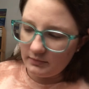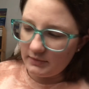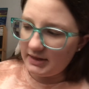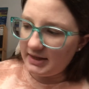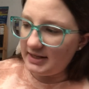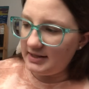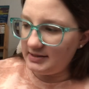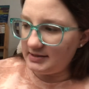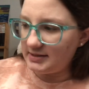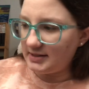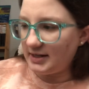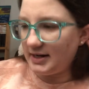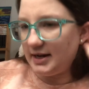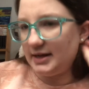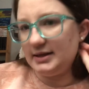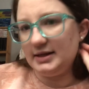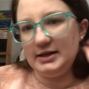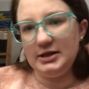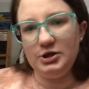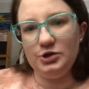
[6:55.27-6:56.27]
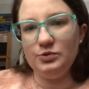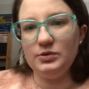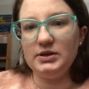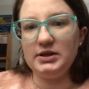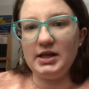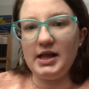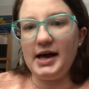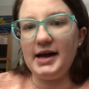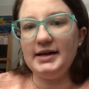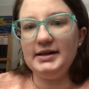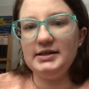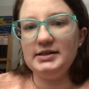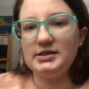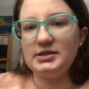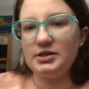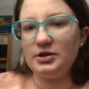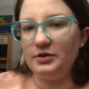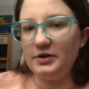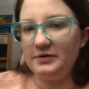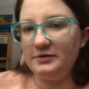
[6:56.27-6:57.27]
things that I think you would like.
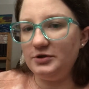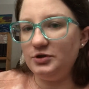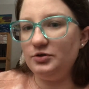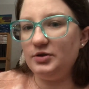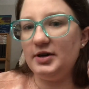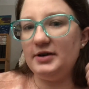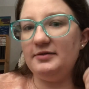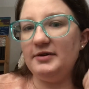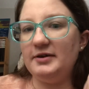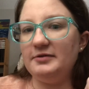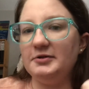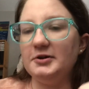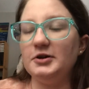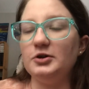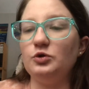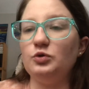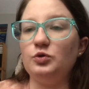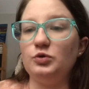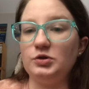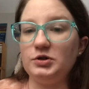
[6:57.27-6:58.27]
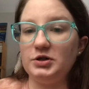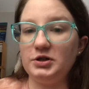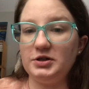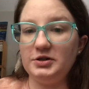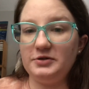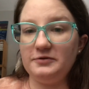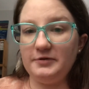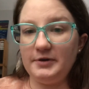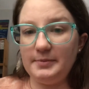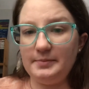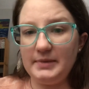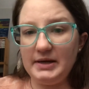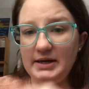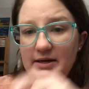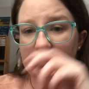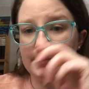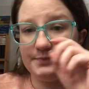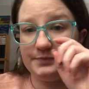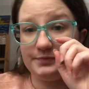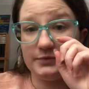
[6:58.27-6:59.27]
So if you have ever ordered from
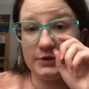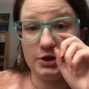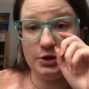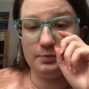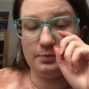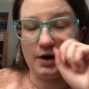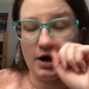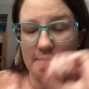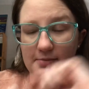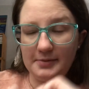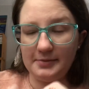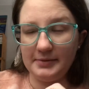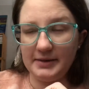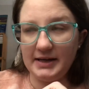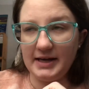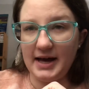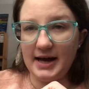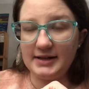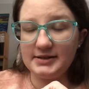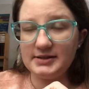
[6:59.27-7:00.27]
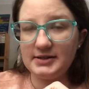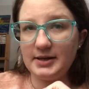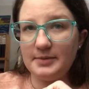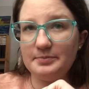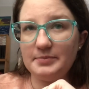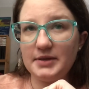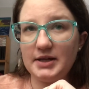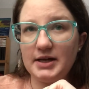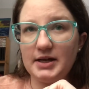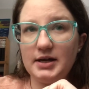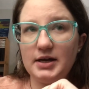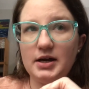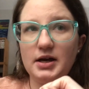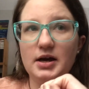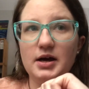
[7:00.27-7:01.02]
me, you probably got something.